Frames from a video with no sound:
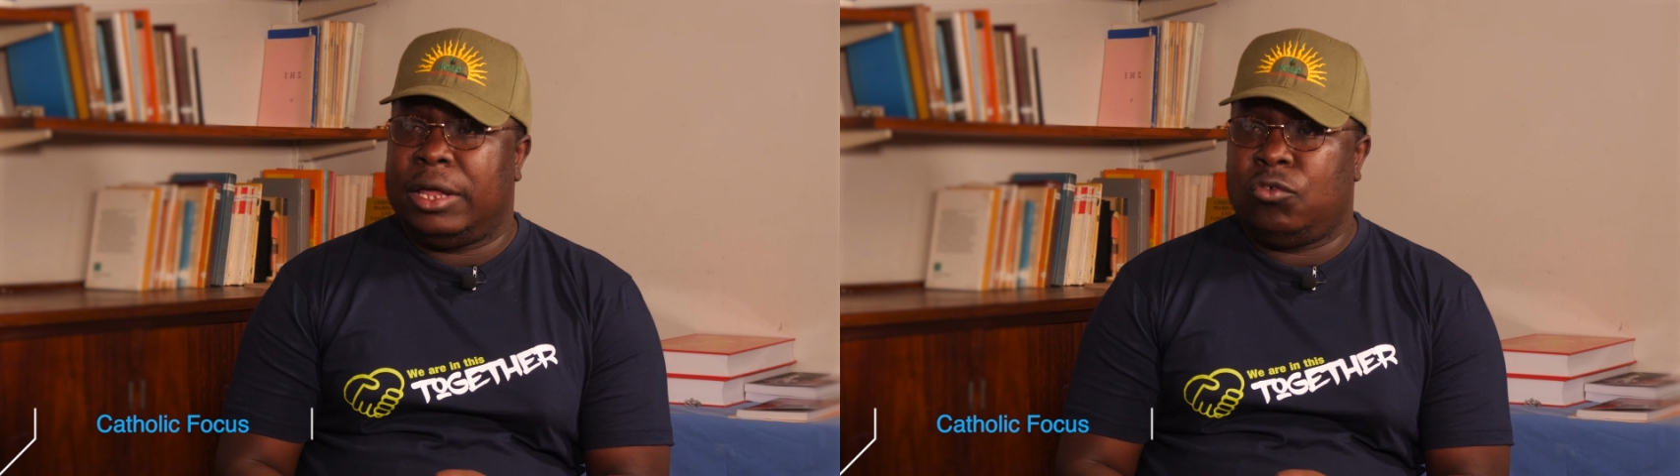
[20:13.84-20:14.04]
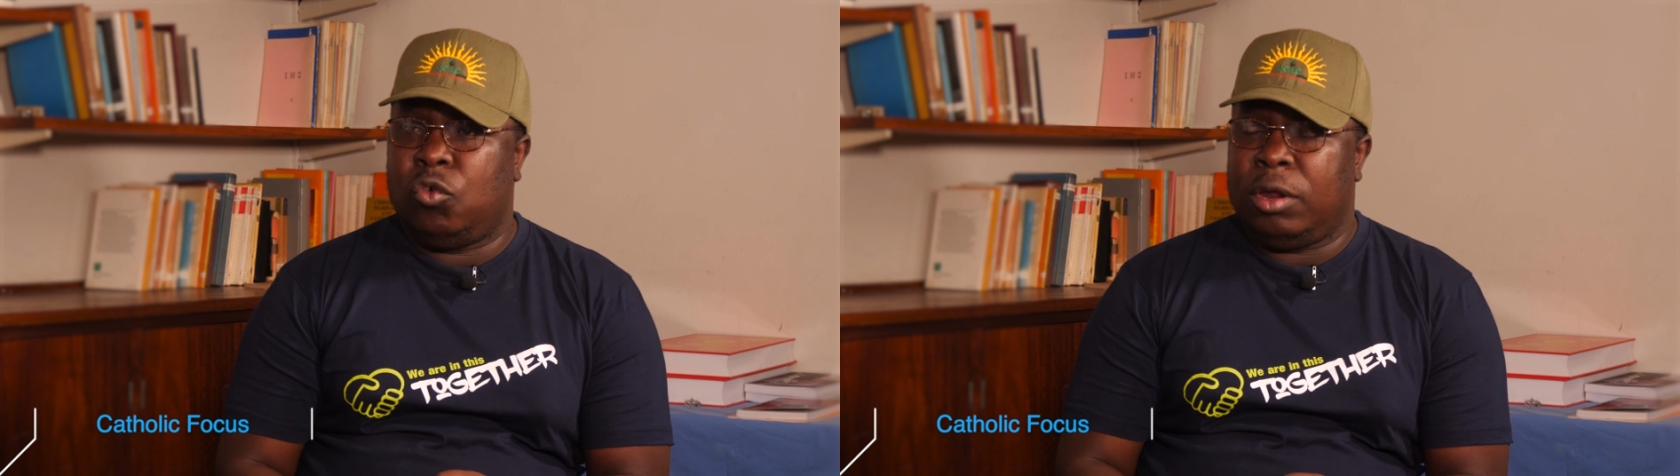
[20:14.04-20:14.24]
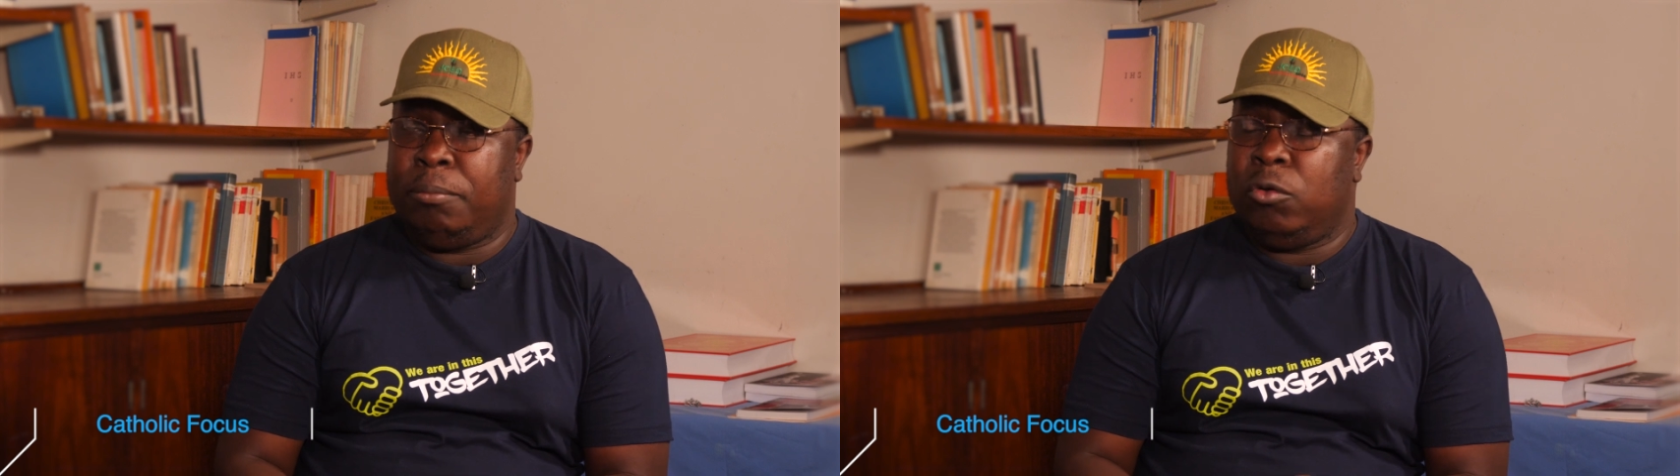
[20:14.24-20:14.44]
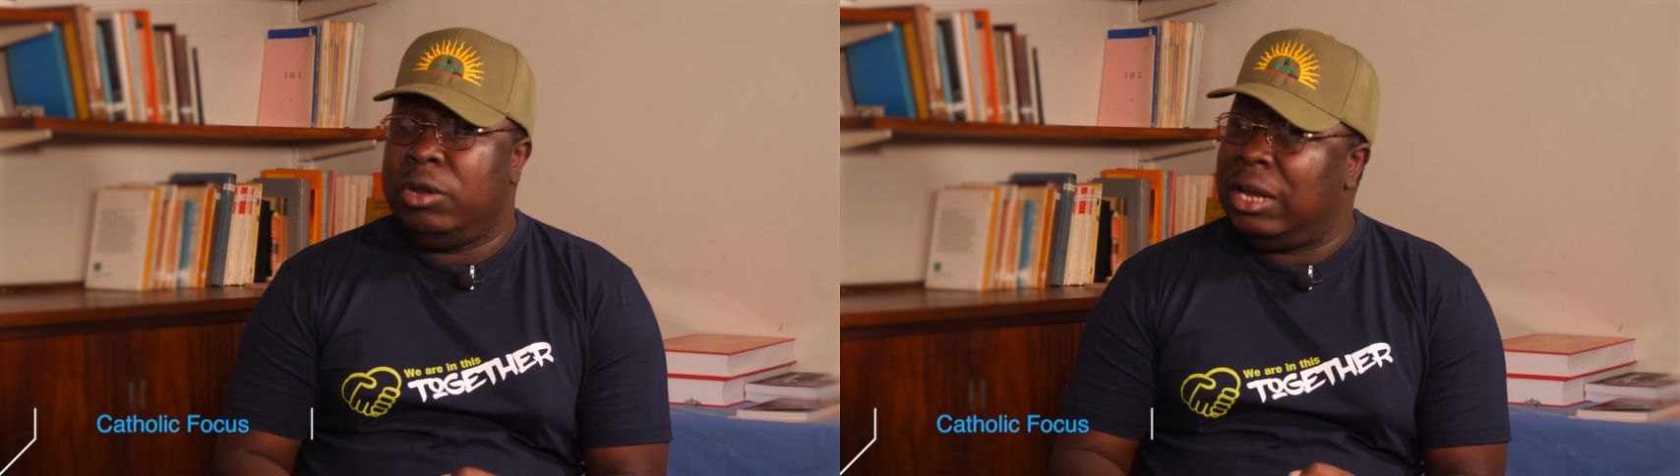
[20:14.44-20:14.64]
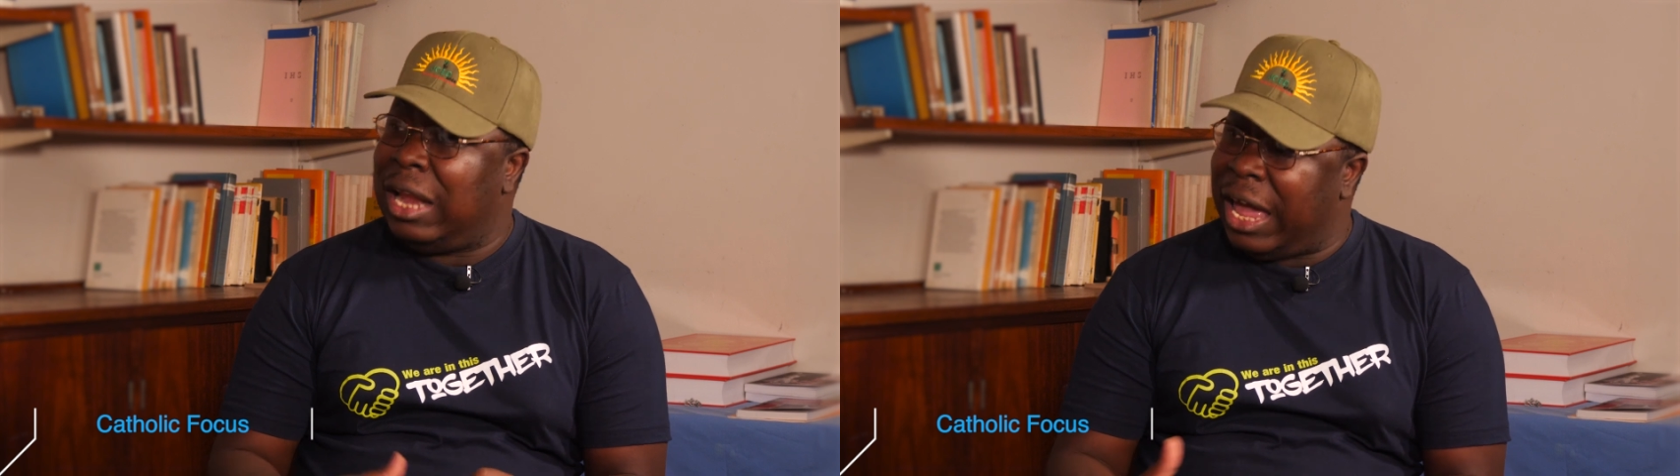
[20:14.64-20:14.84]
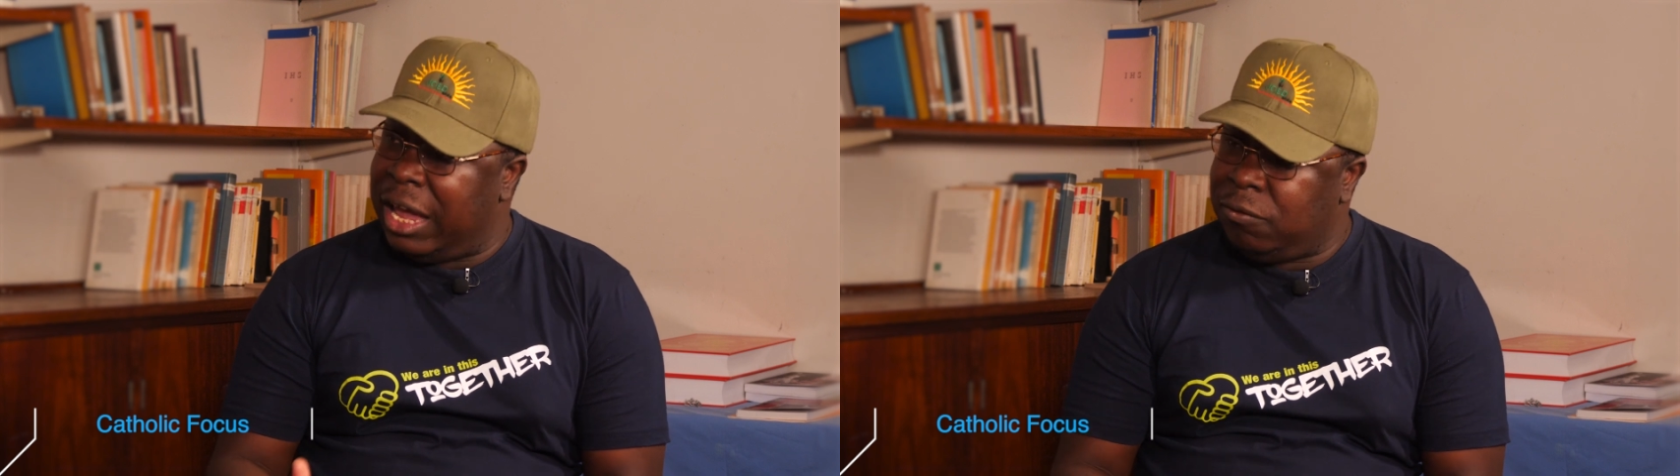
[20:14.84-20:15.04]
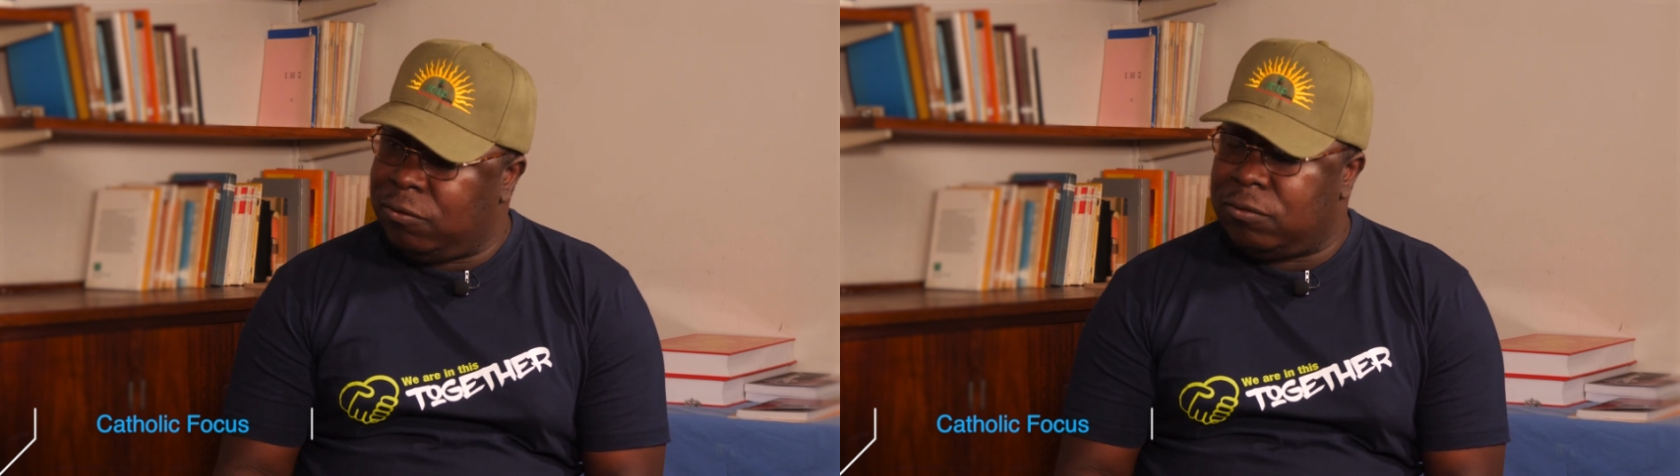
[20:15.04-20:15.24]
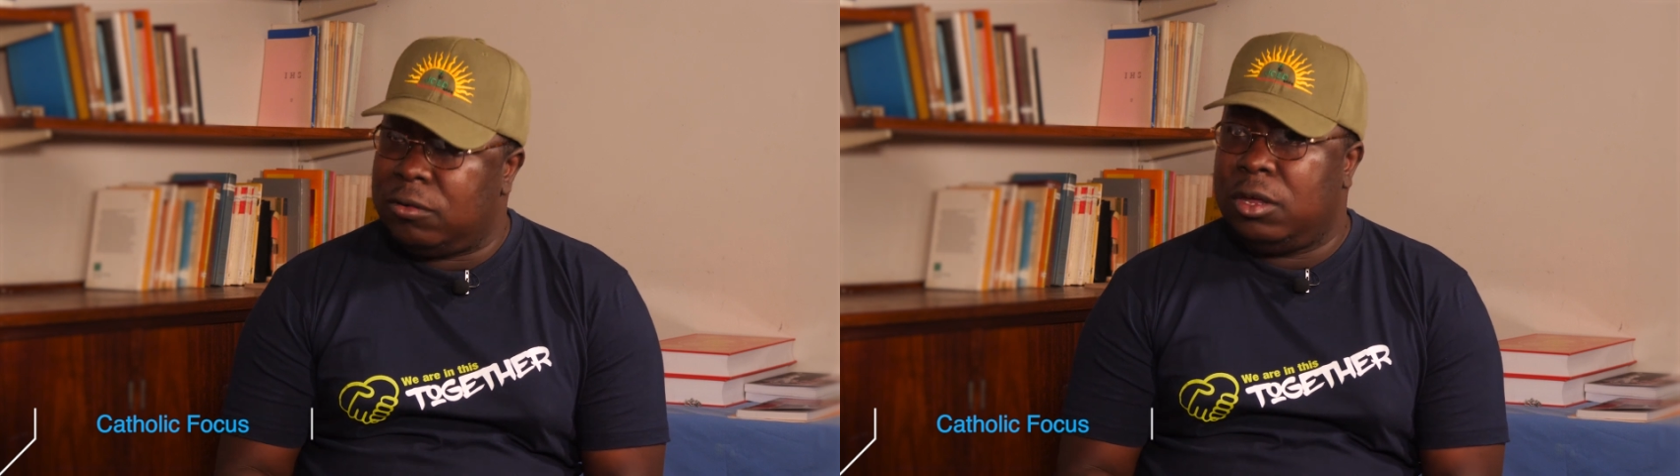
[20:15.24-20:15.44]
So rebuilding
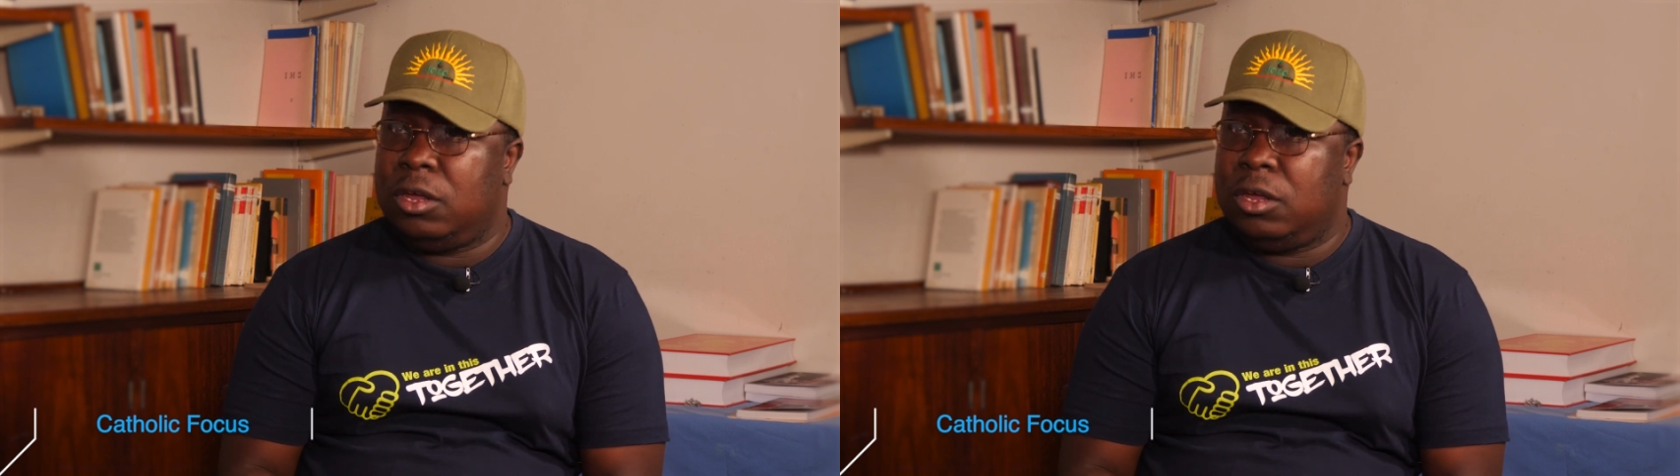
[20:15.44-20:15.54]
lives.